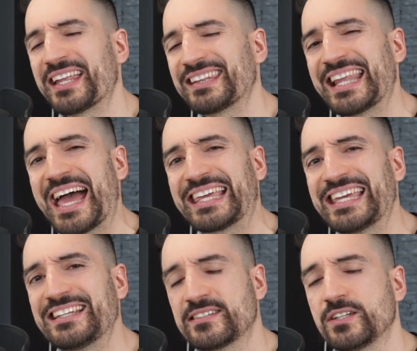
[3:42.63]
That
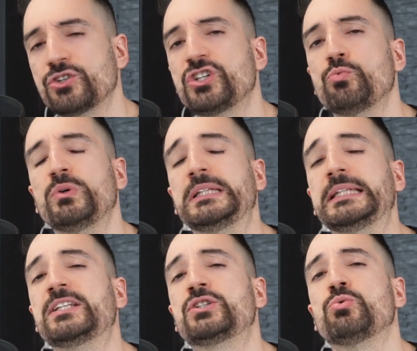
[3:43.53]
lacking synergy will
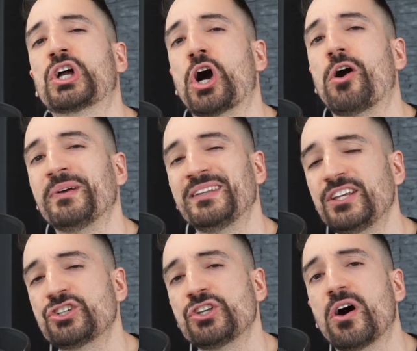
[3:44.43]
lead to a
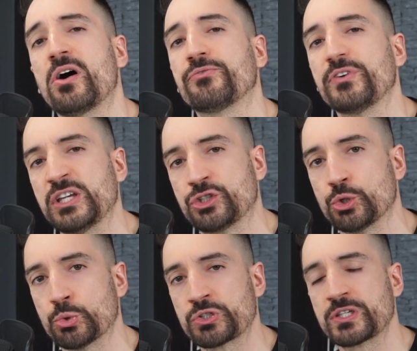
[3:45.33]
combination of
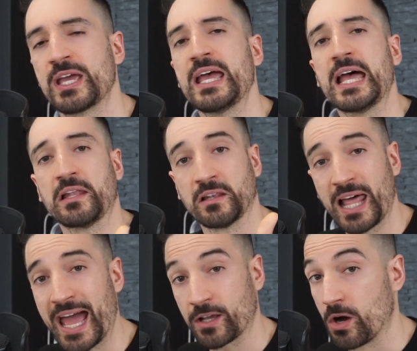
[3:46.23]
issues
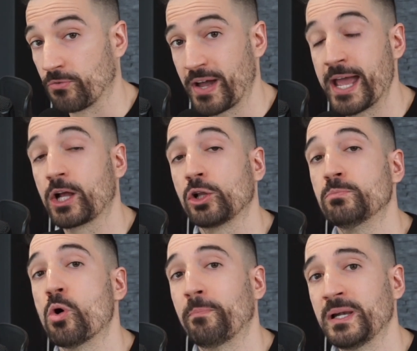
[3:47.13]
lack of ankle
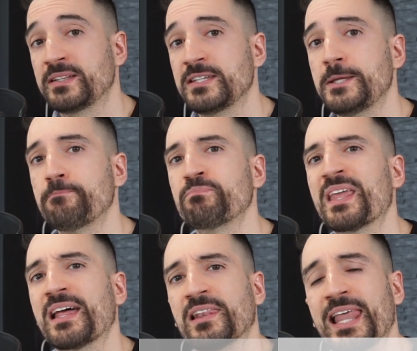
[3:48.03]
mobility,
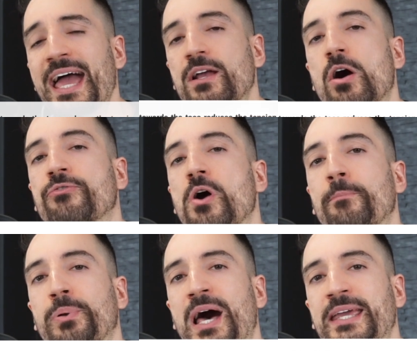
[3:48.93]
lack of
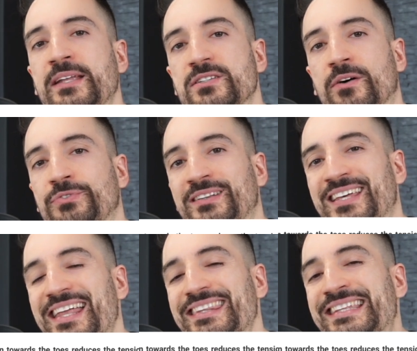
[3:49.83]
compliance of the
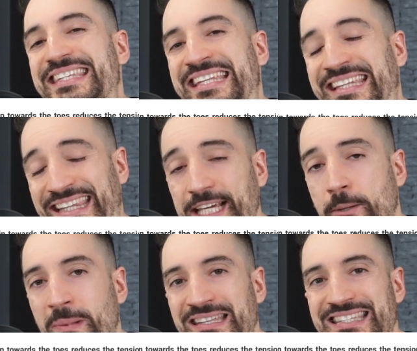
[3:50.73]
tendons and the
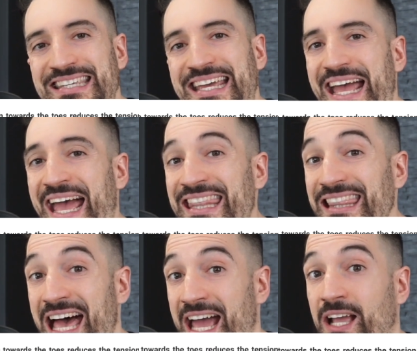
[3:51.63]
ligaments,
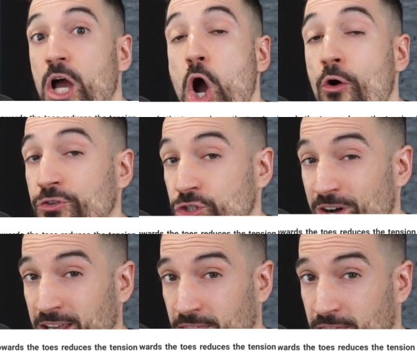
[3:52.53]
and lack of
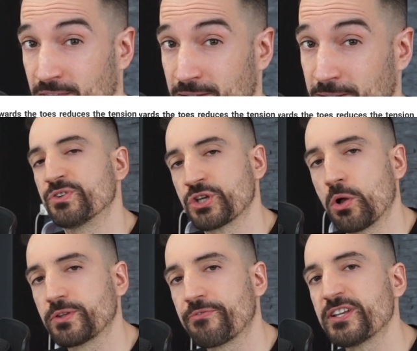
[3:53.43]
strength.
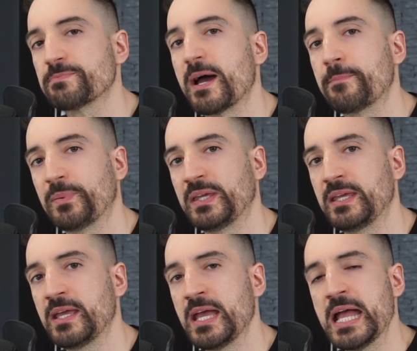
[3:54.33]
result of this might
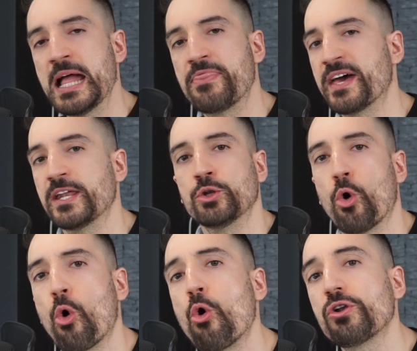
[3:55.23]
be that
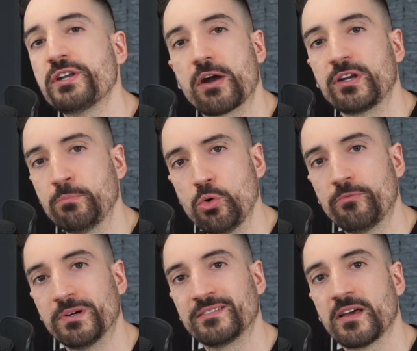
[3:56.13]
an ordinary
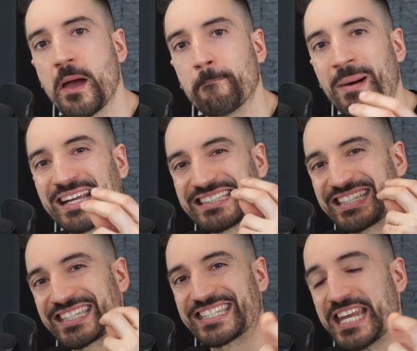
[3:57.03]
movement might
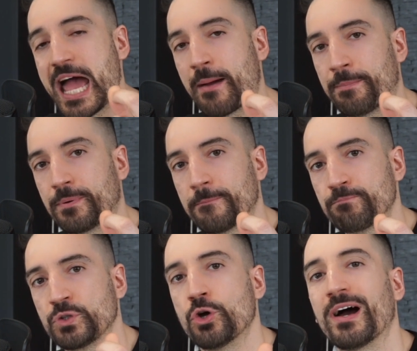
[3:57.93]
snap
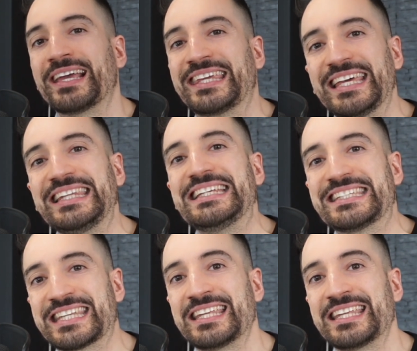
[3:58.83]
your Achilles